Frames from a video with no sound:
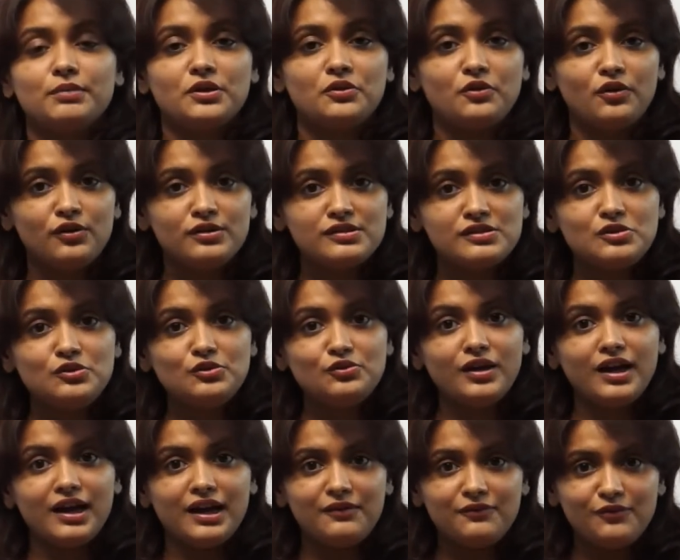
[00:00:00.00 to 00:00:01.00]
because
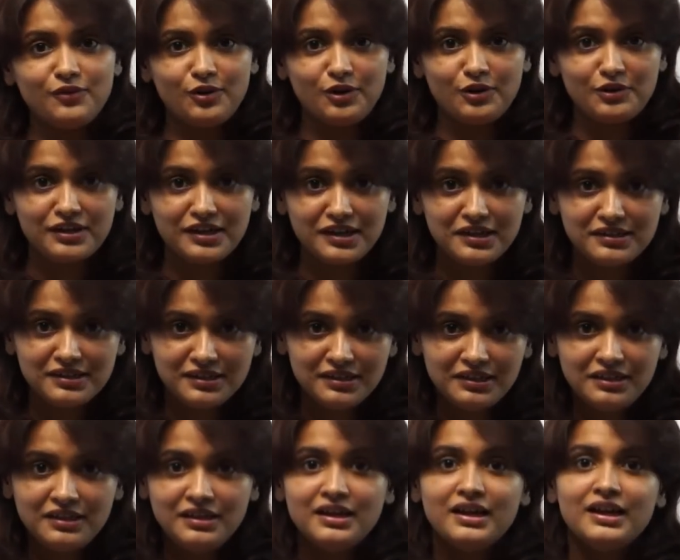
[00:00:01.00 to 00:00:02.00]
you have
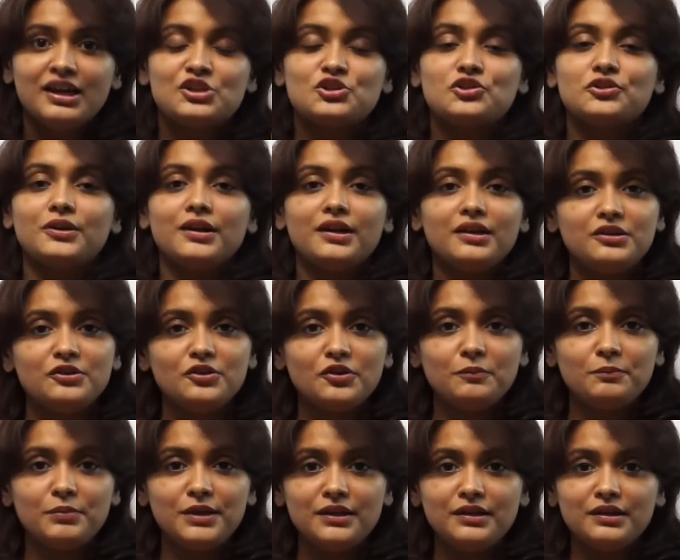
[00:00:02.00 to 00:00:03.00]
already shared
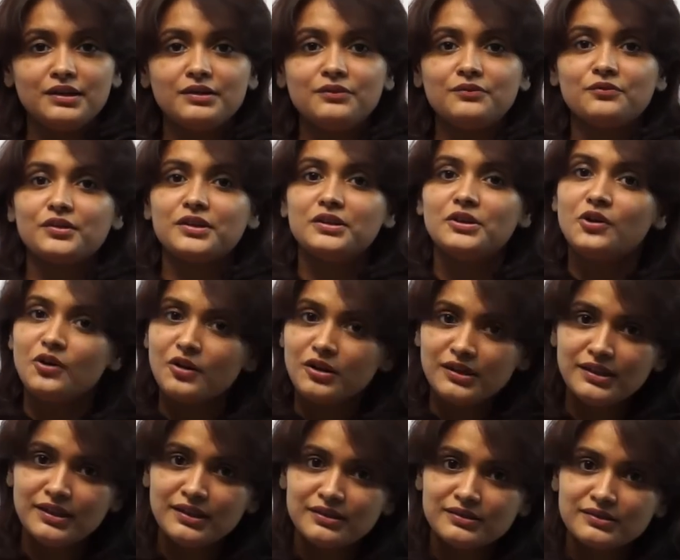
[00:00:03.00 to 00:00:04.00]
your opinion with the
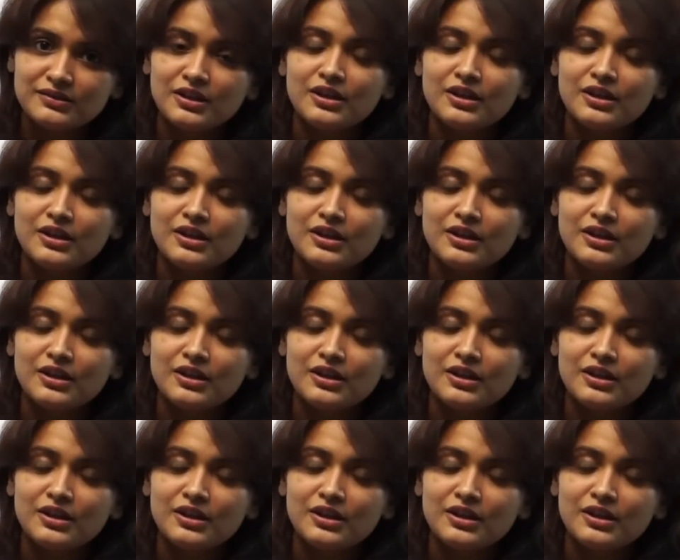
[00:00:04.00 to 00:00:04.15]
audience.